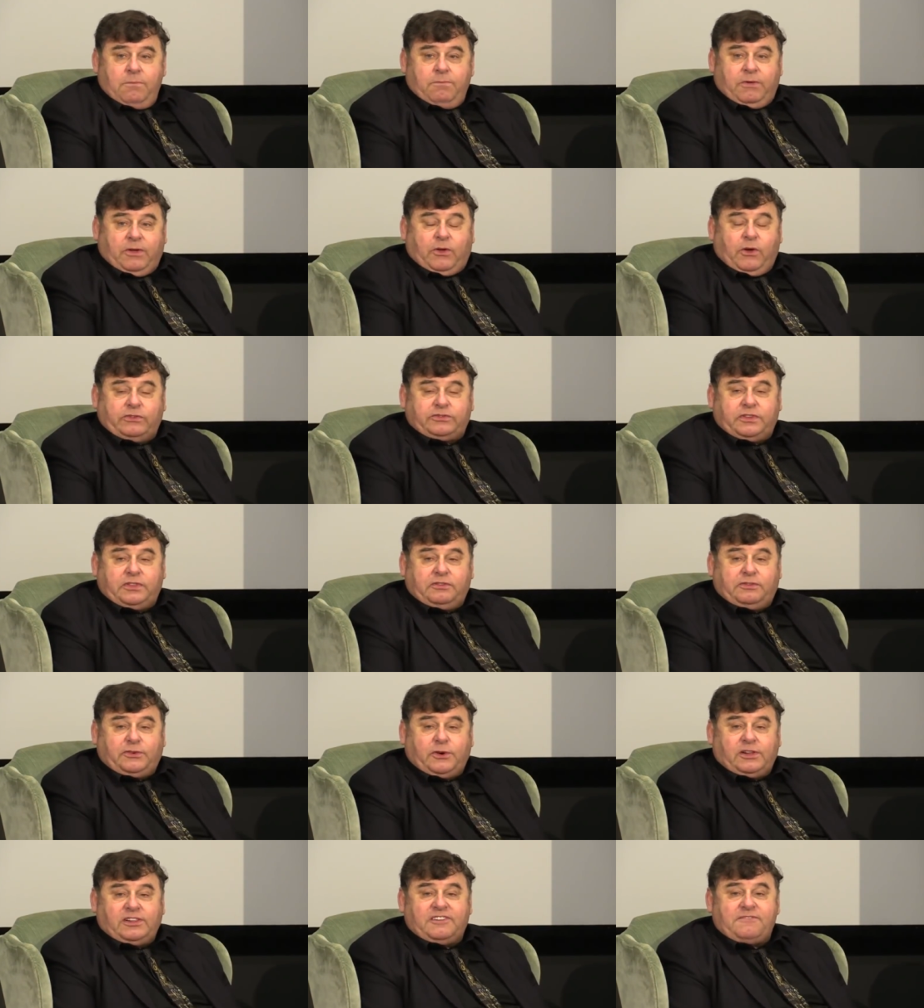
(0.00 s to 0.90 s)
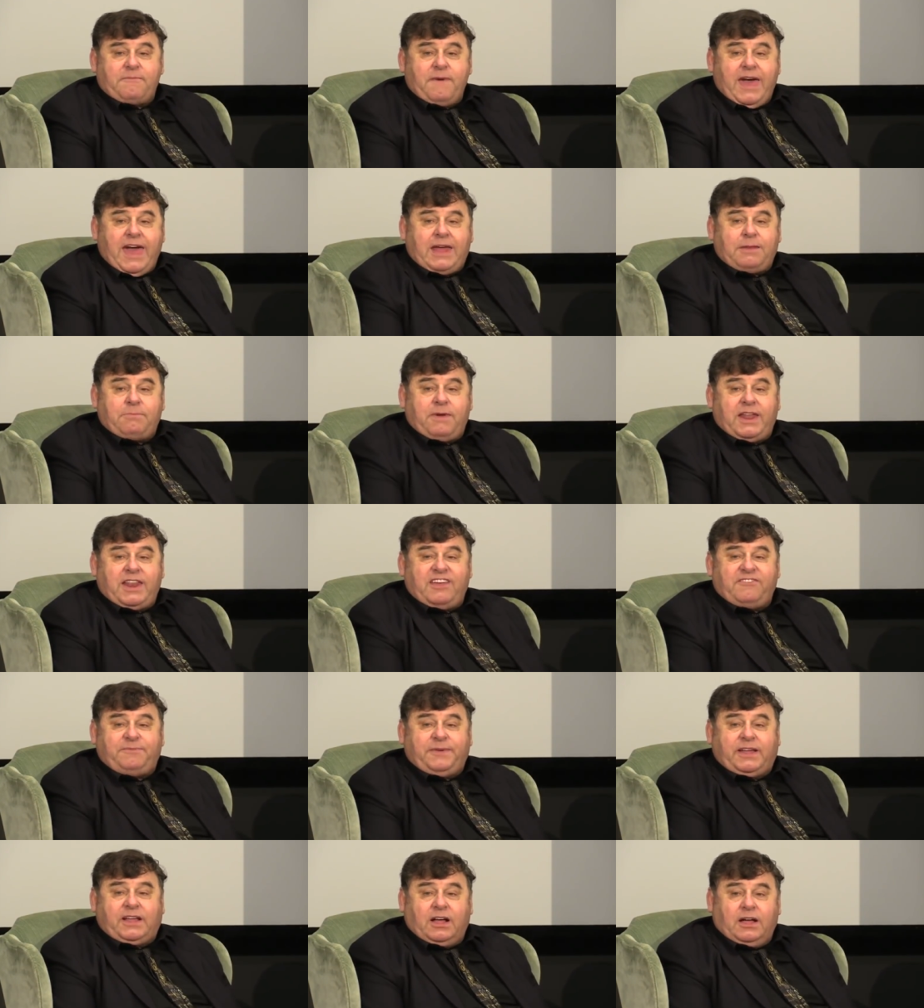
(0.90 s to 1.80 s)
Because of the fall of man, men
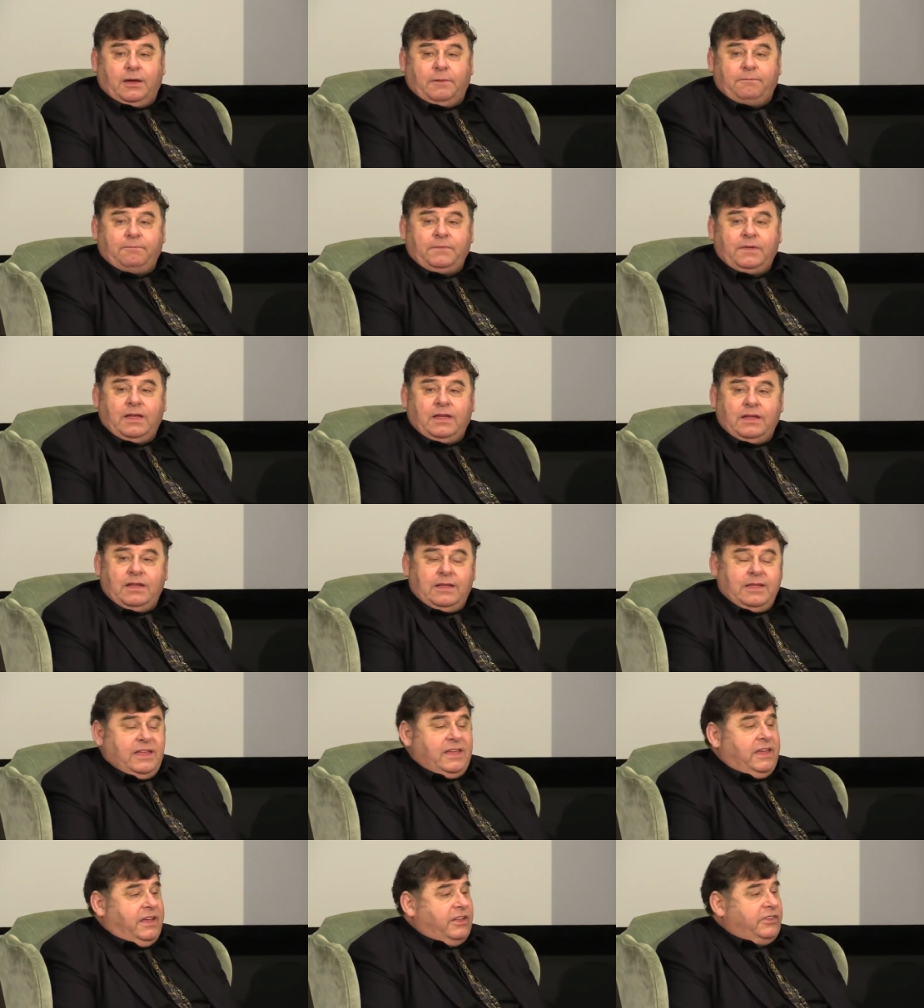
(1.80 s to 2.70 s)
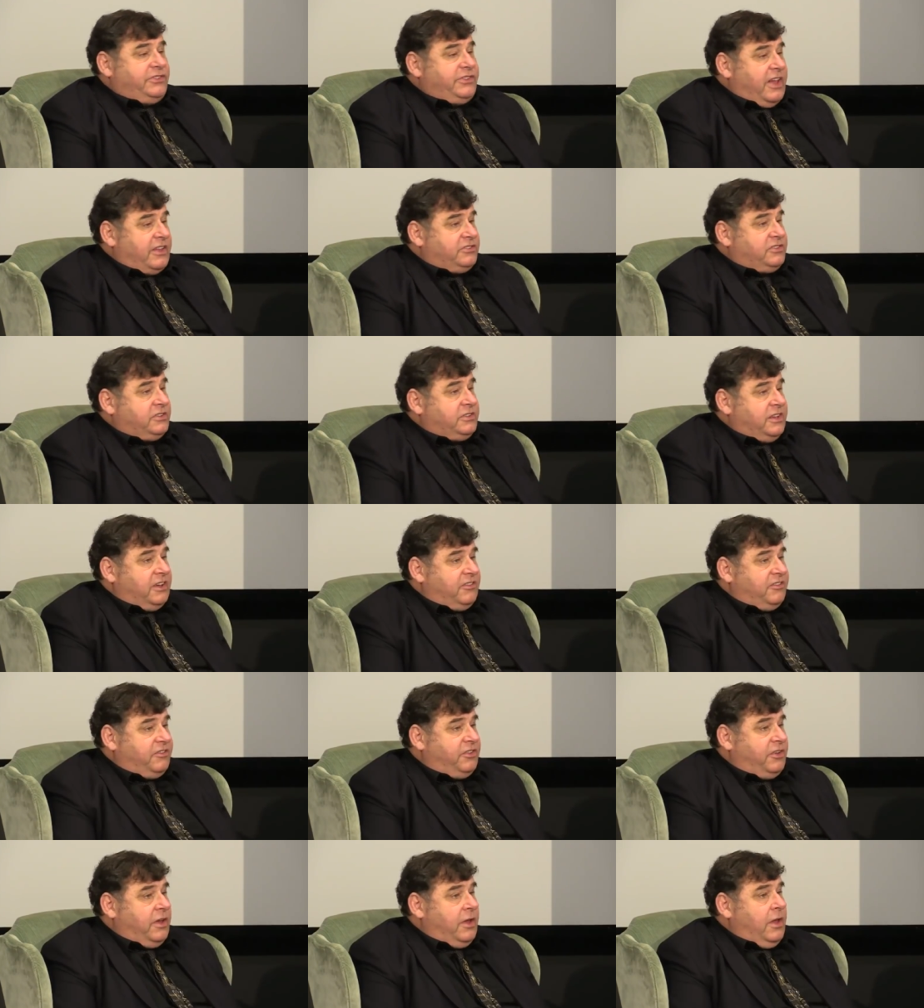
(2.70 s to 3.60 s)
have become
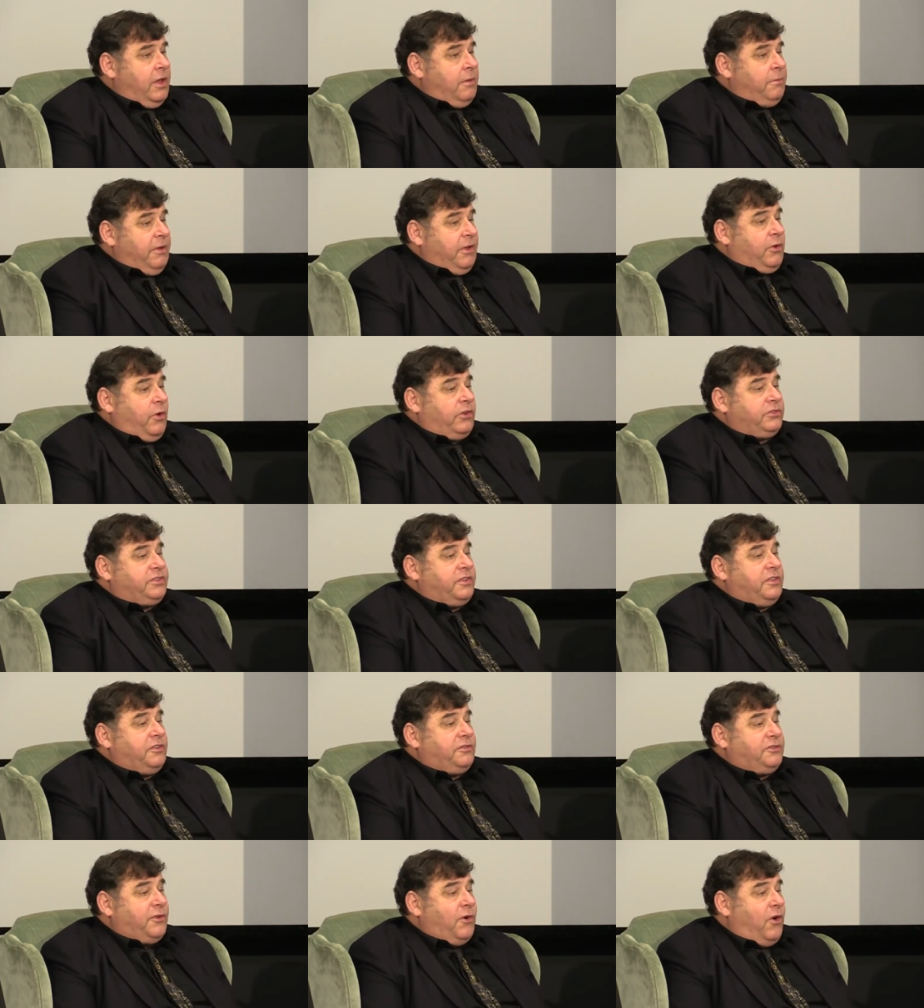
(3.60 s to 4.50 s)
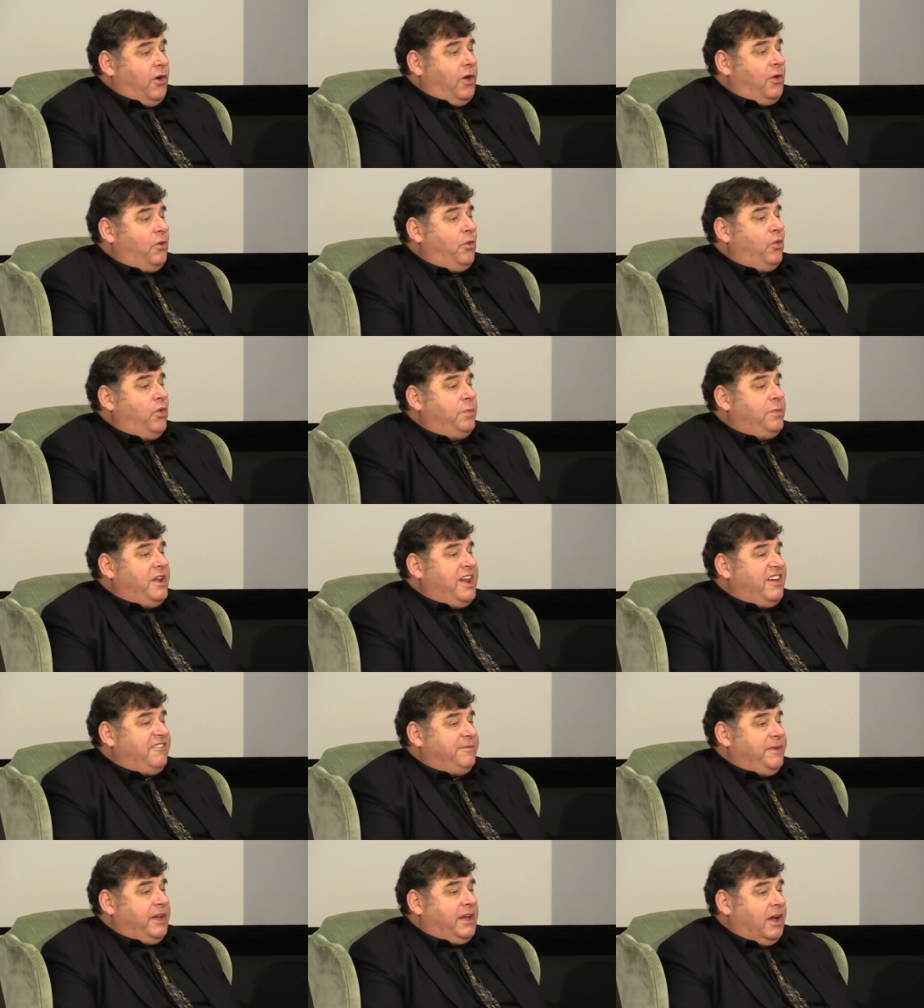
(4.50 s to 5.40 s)
insensitive. Because of the fall, women
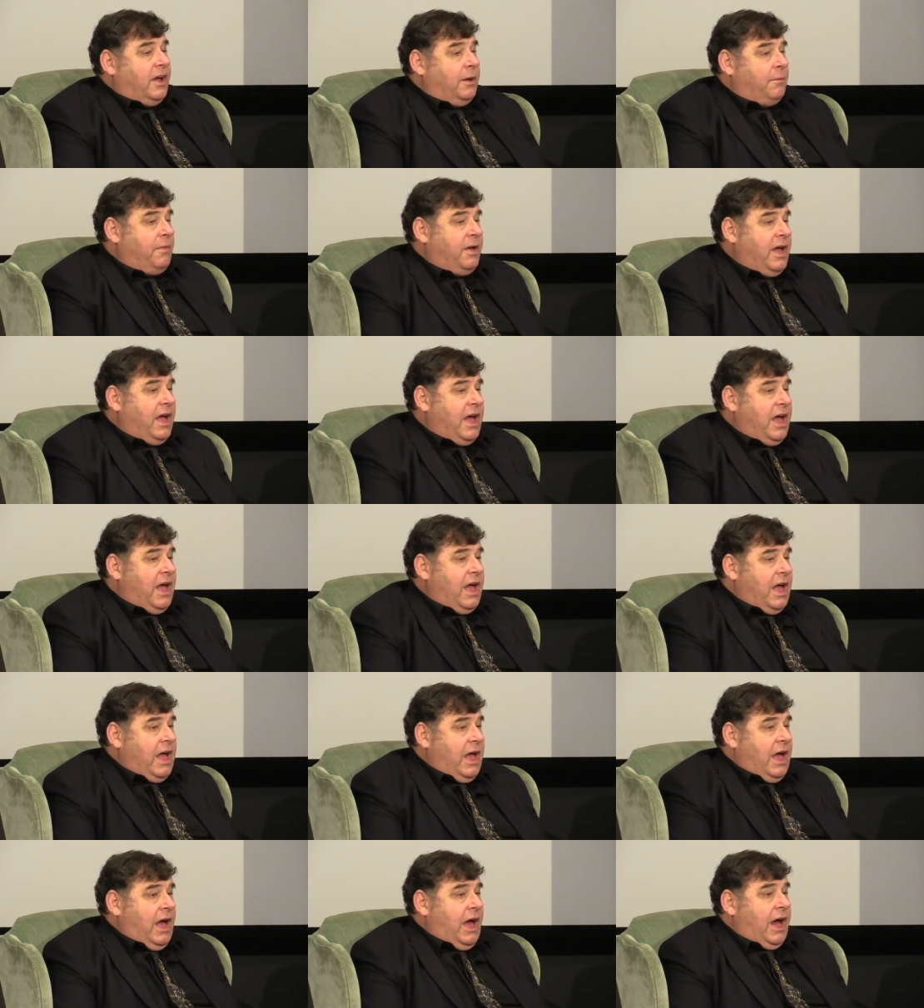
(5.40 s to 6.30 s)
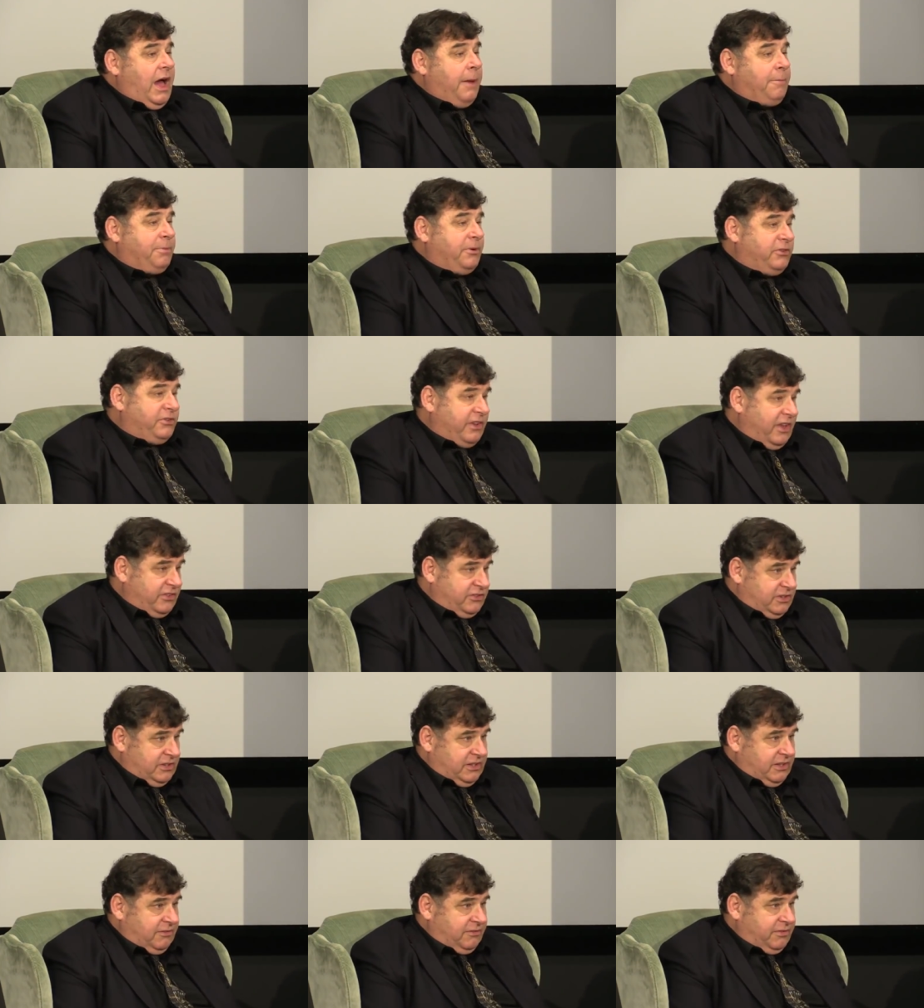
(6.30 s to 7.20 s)
have become
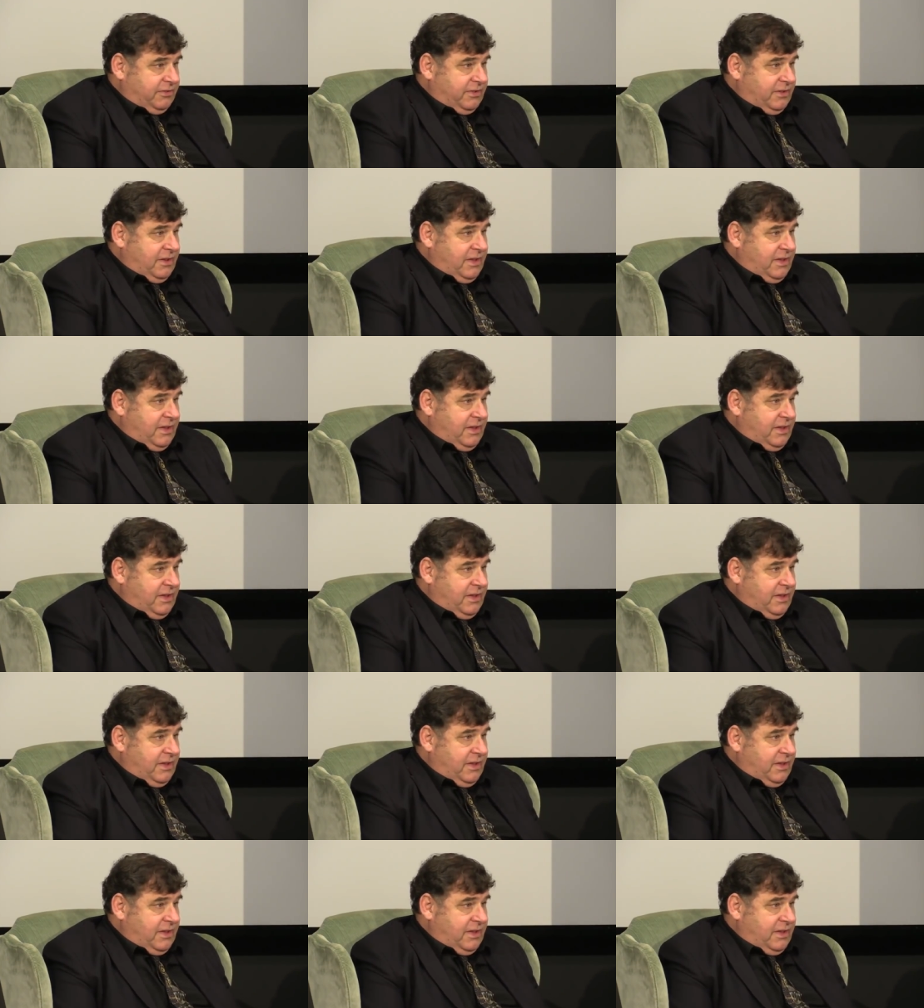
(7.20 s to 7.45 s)
hypersensitive.